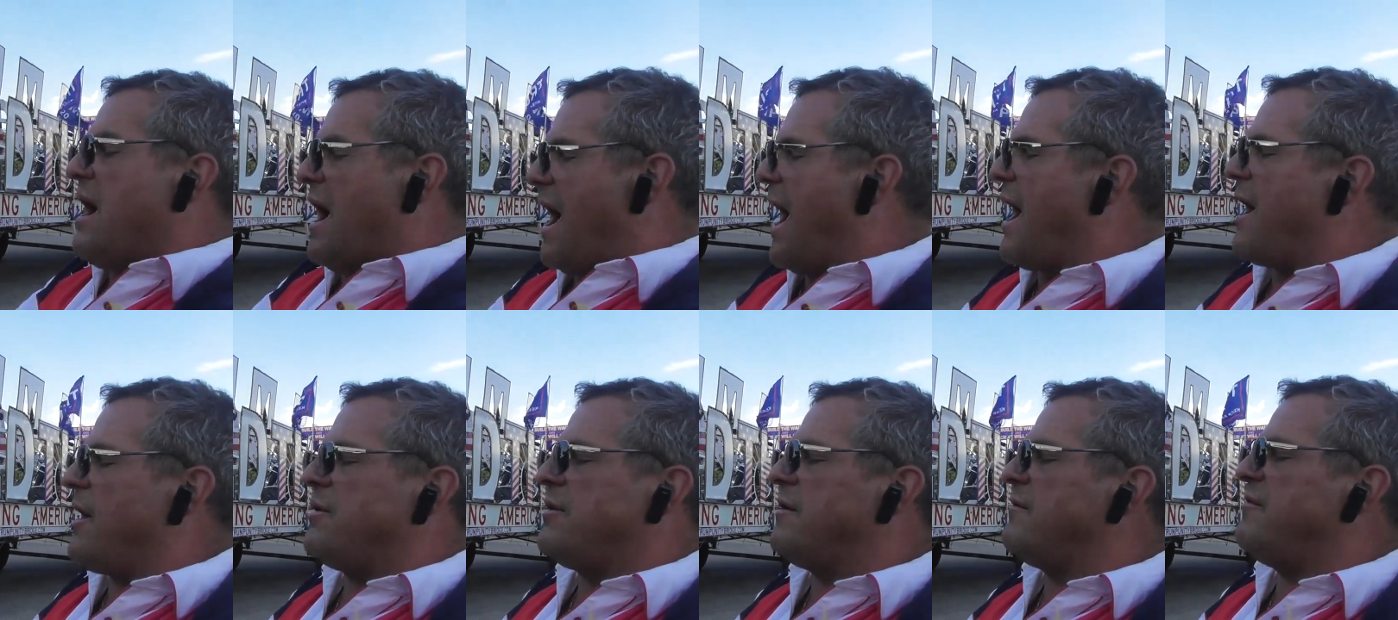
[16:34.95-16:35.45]

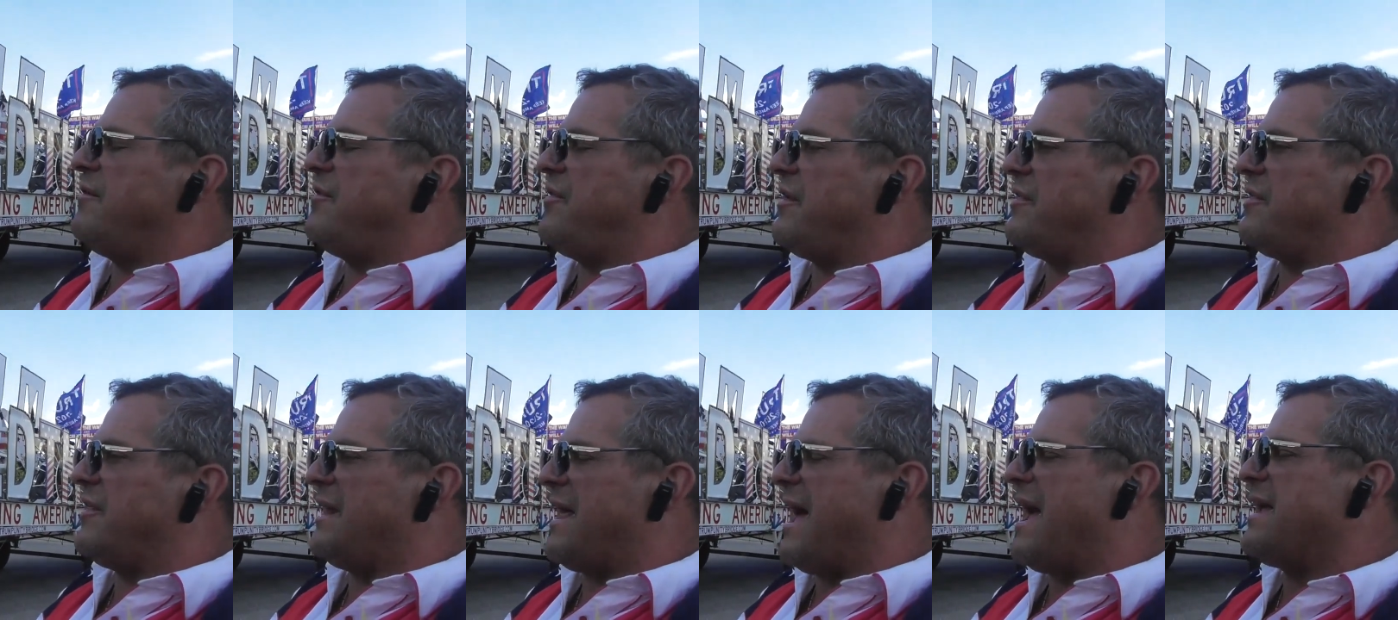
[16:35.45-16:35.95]
I earn
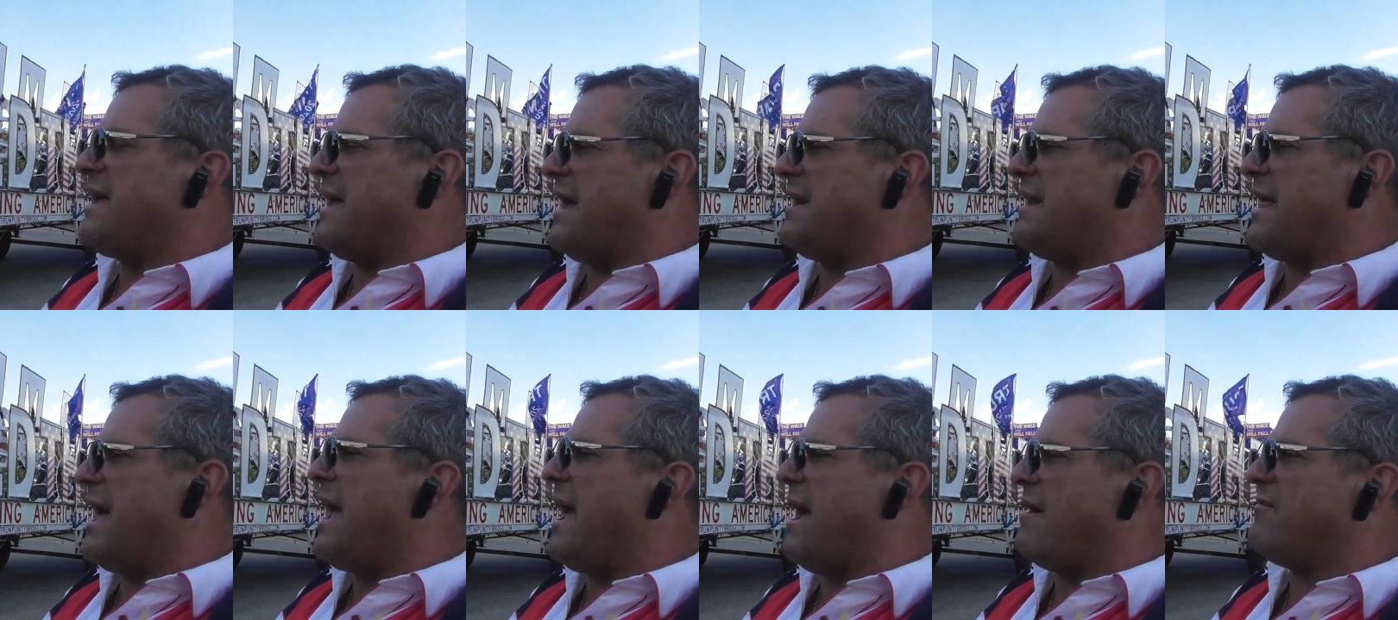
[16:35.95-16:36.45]
everything that I get
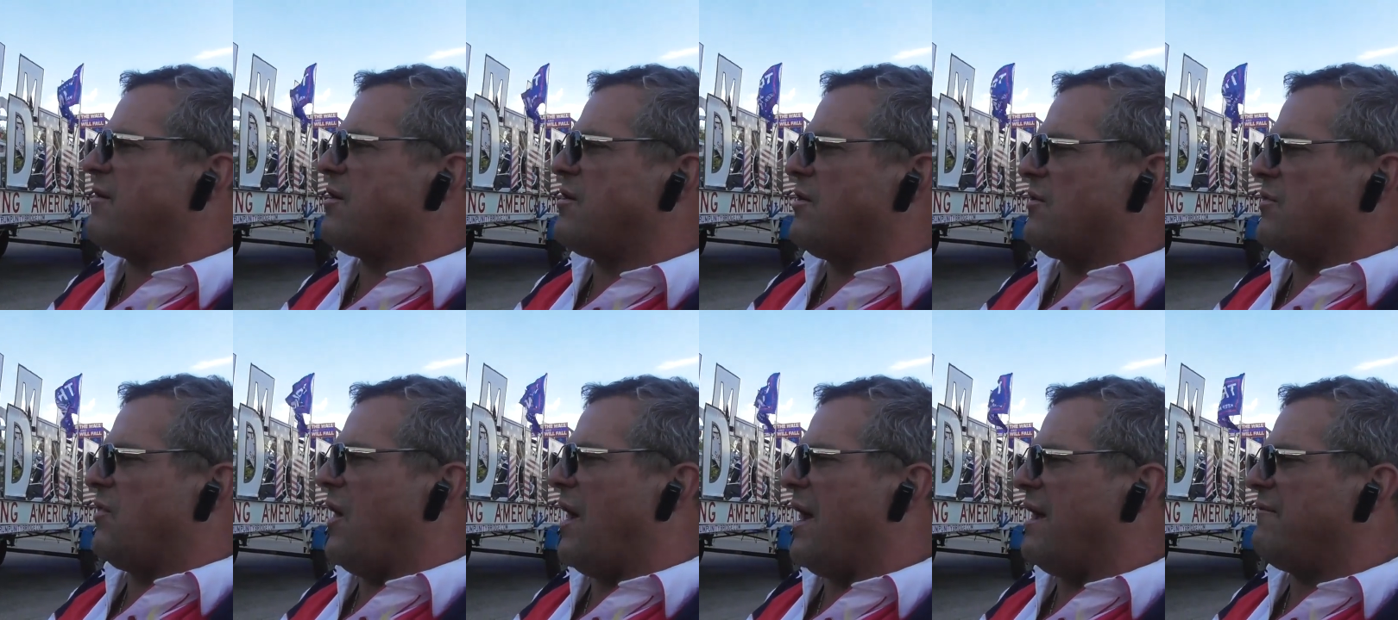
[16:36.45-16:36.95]
and I have a
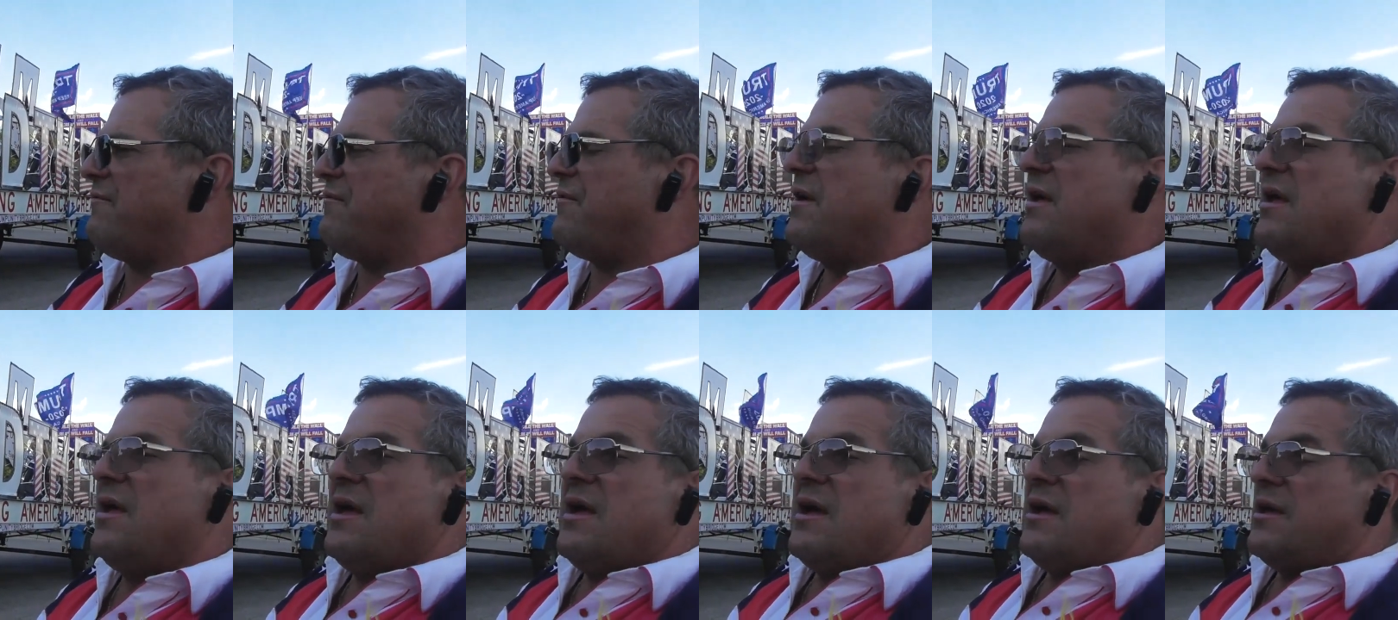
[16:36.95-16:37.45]
good life.
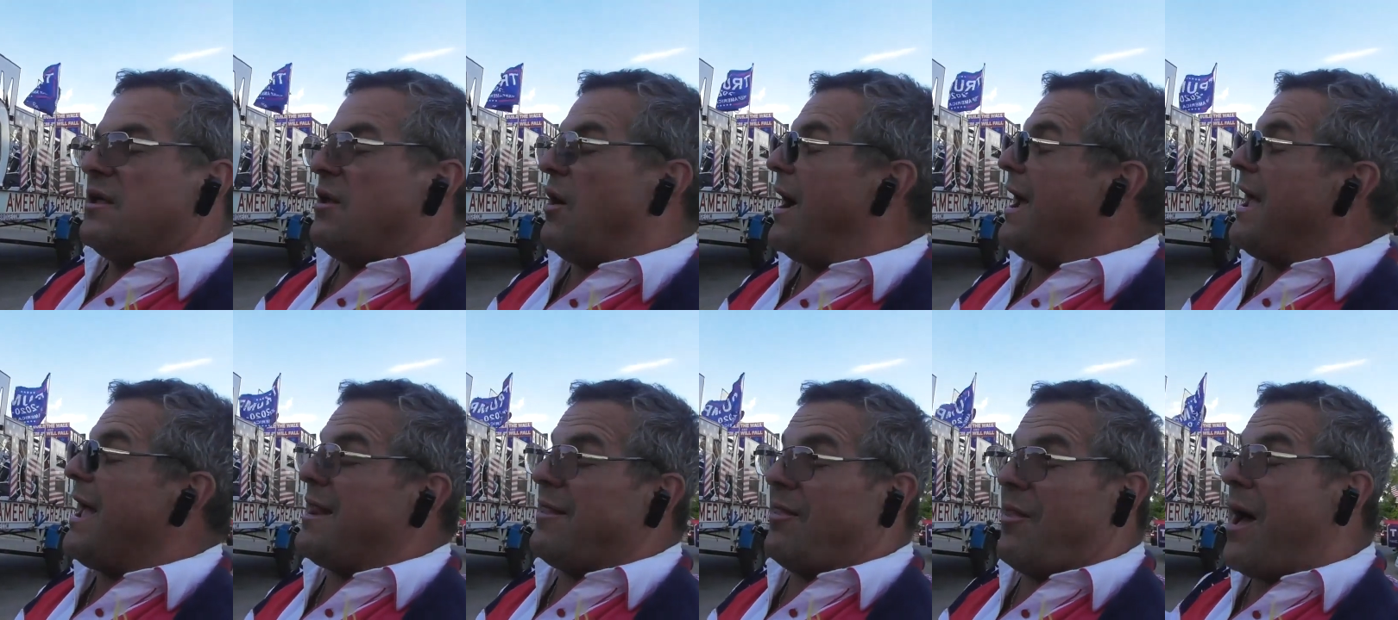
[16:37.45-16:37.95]
You know,
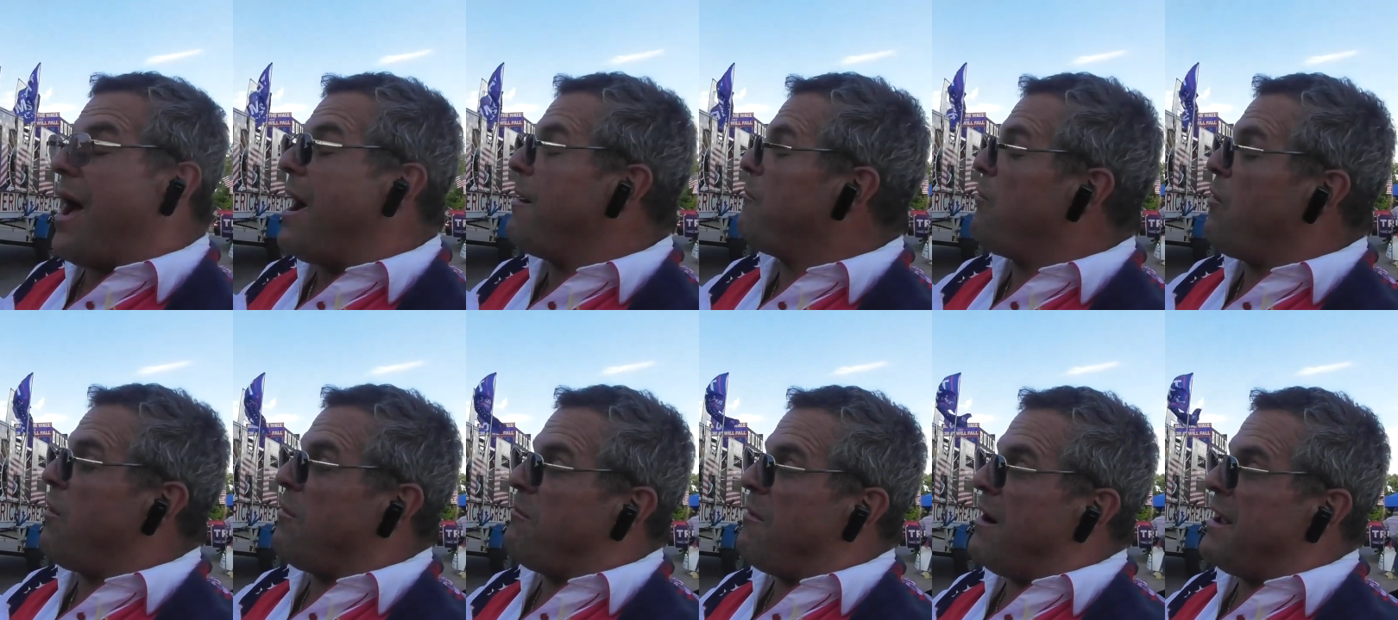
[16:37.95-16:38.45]
I had a lot
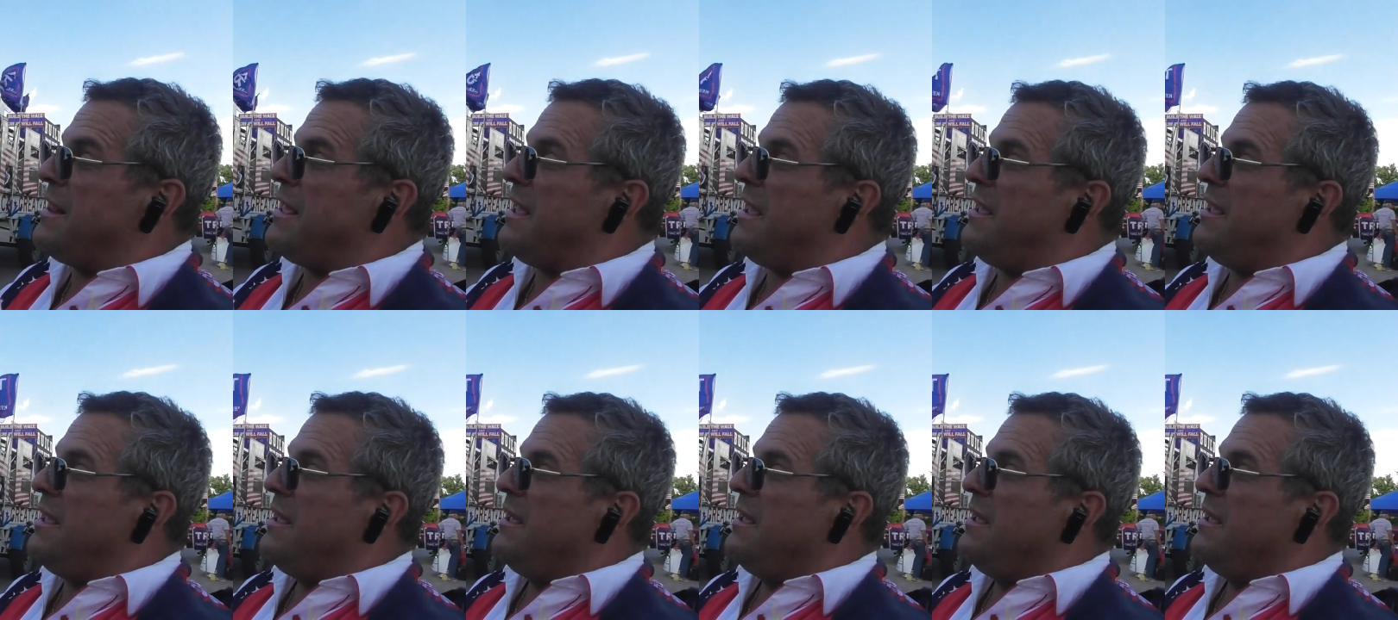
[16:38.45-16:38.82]
more money